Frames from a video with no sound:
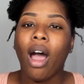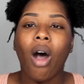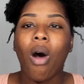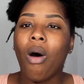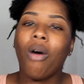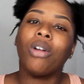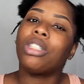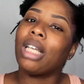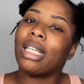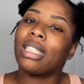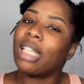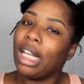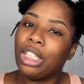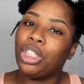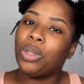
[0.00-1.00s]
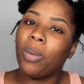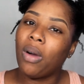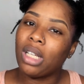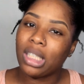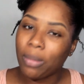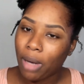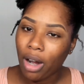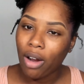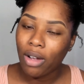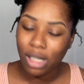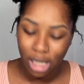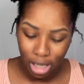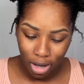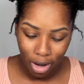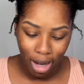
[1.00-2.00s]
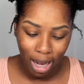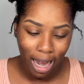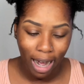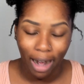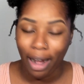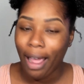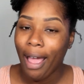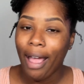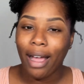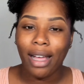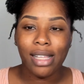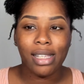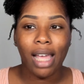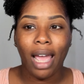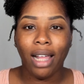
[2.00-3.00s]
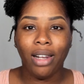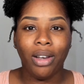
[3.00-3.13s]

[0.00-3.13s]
all just because you want some curls in your hair because I,